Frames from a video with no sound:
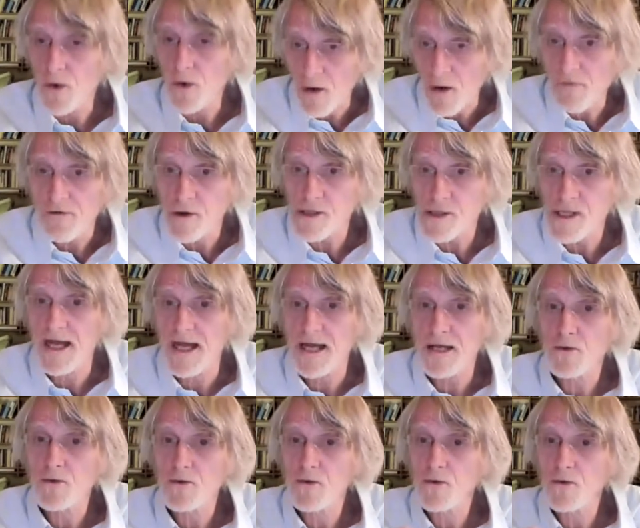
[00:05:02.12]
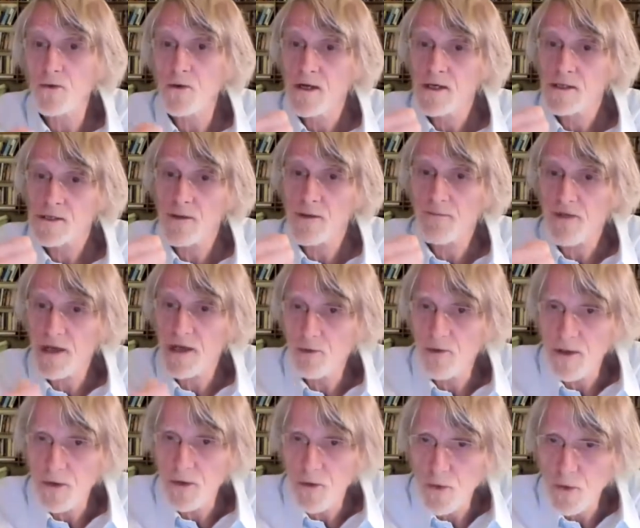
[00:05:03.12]
all of us like to do, something we
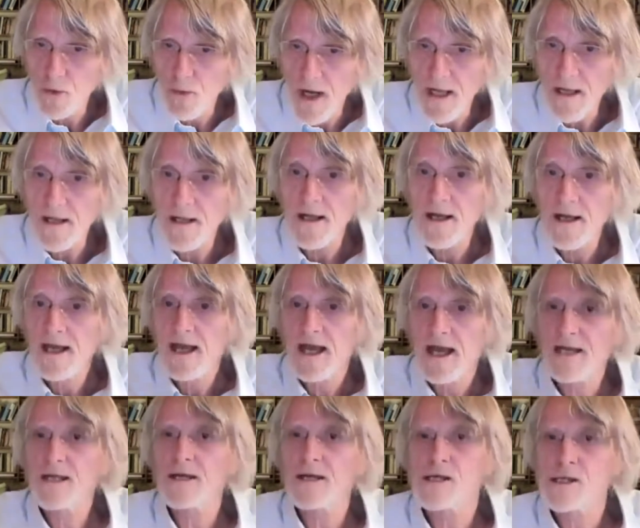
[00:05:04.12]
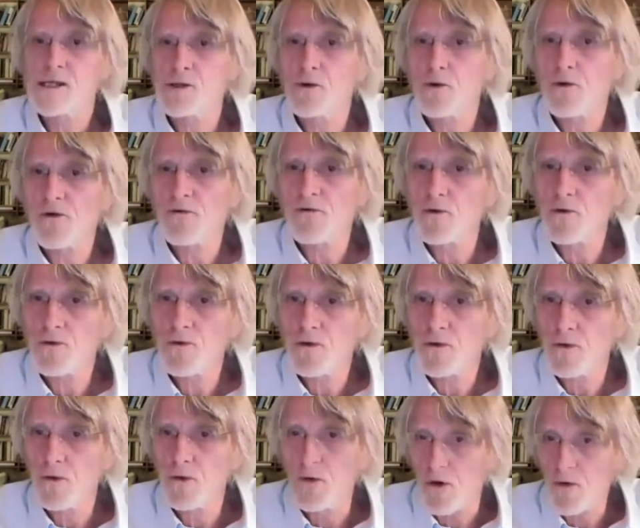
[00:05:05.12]
do well, and it is useful
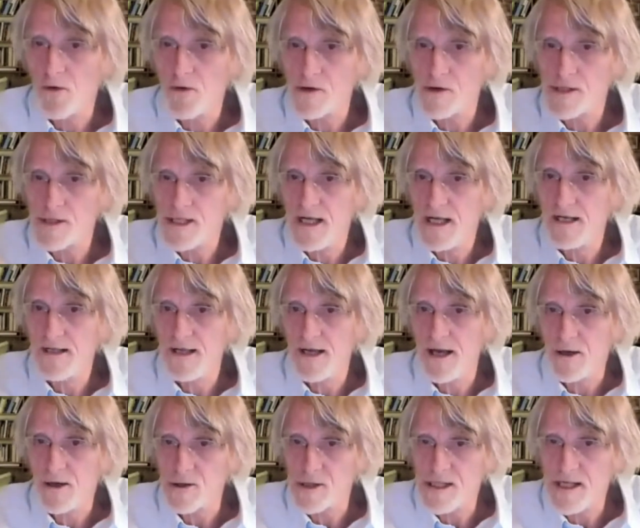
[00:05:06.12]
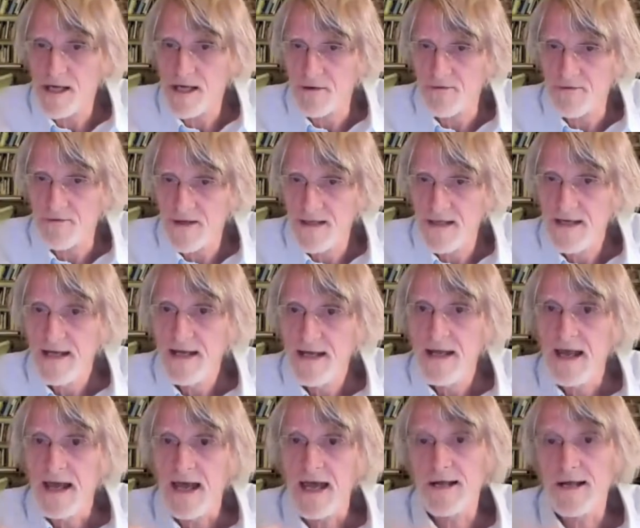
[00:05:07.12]
to others than ourselves.
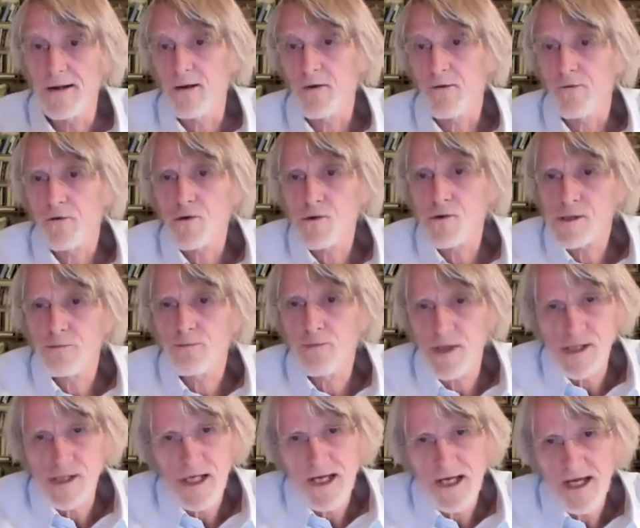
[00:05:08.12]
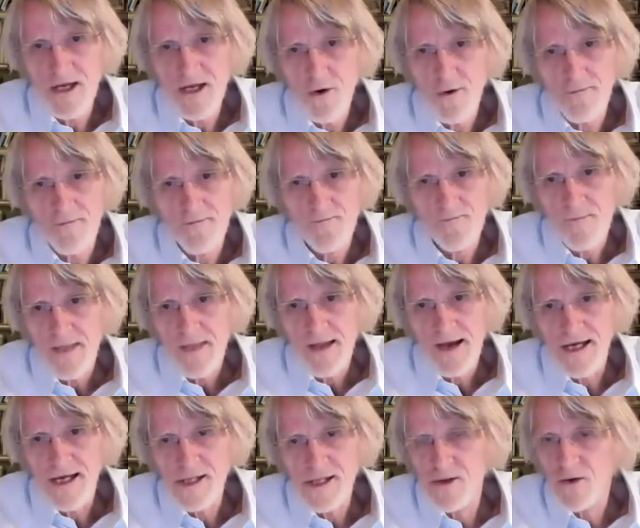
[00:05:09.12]
And of course, a basic income
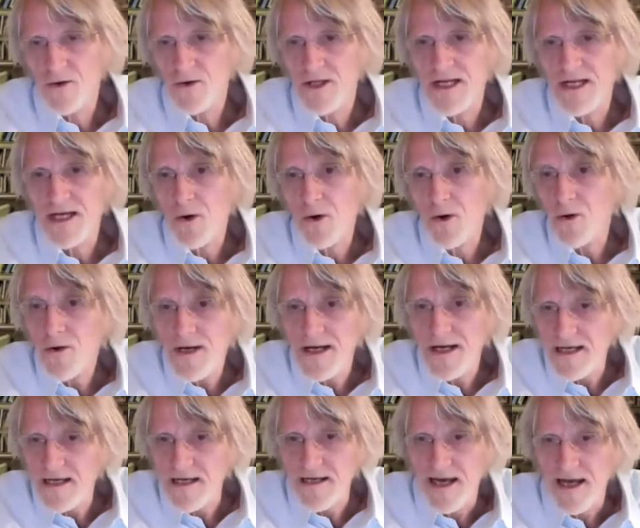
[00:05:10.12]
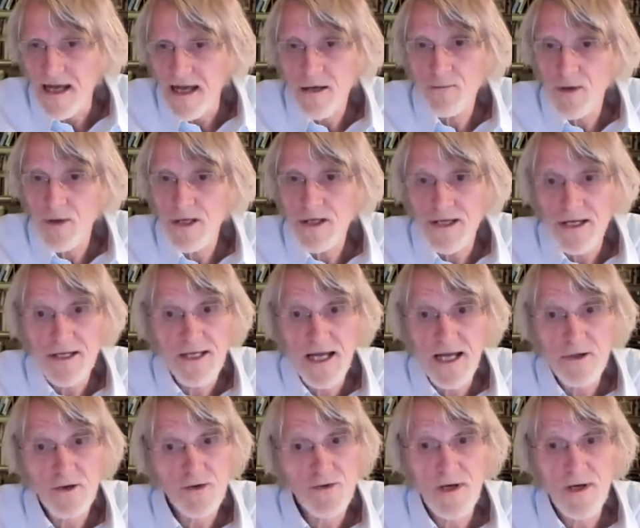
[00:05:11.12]
is not the only element in
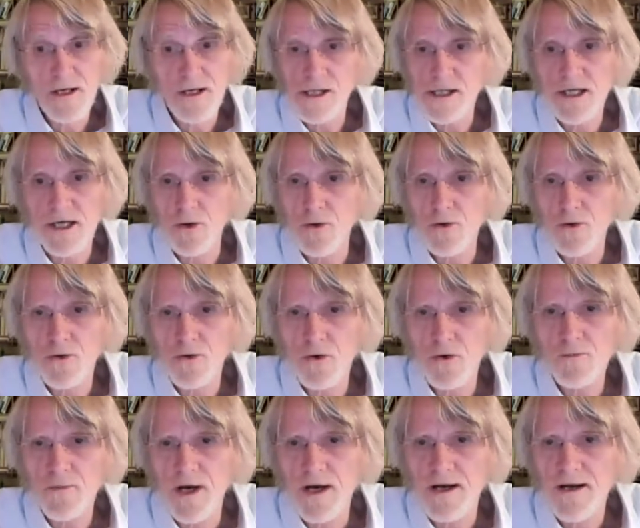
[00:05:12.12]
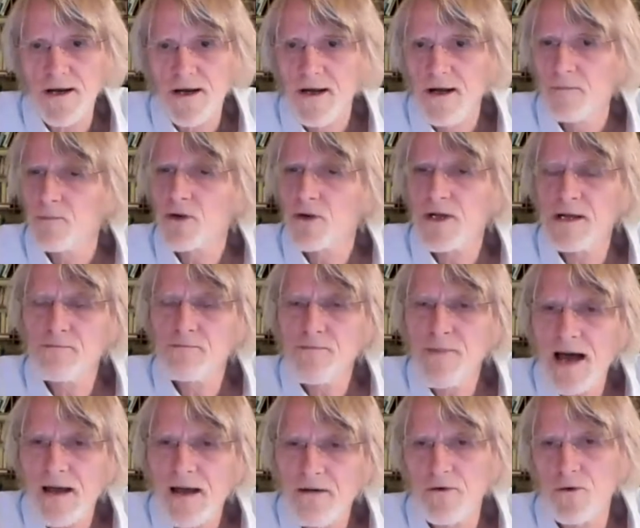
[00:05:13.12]
that realistic utopia, but in
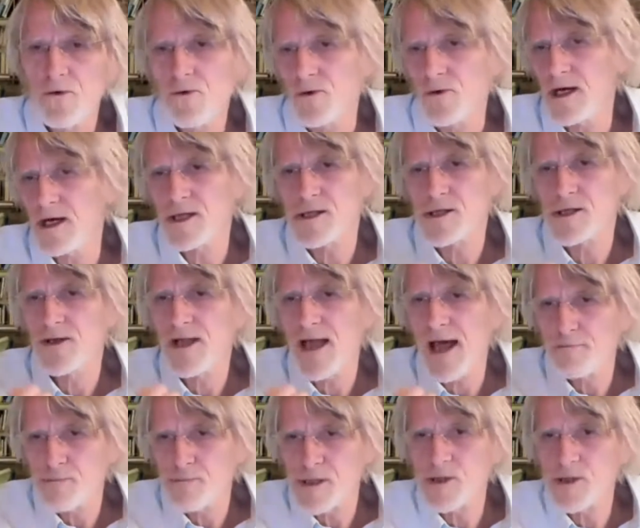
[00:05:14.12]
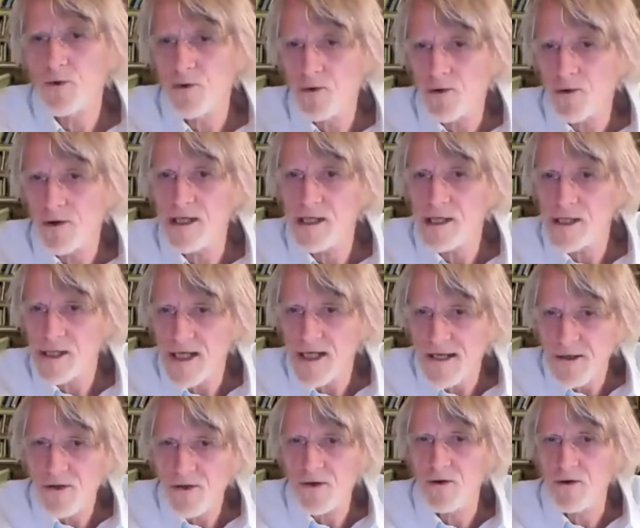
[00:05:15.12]
my view, it's an absolutely
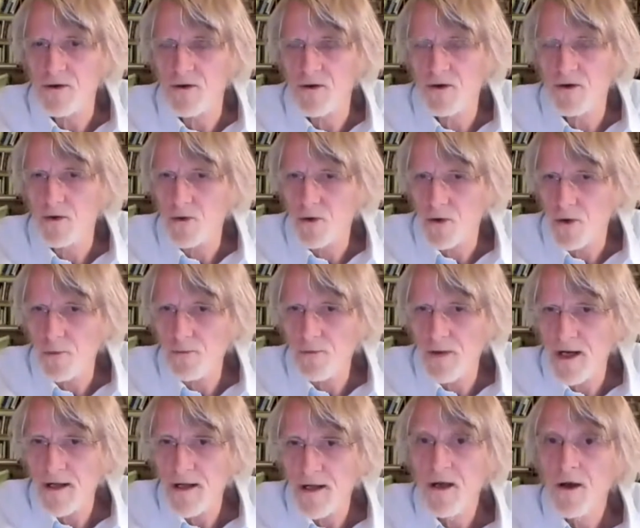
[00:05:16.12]
central utopia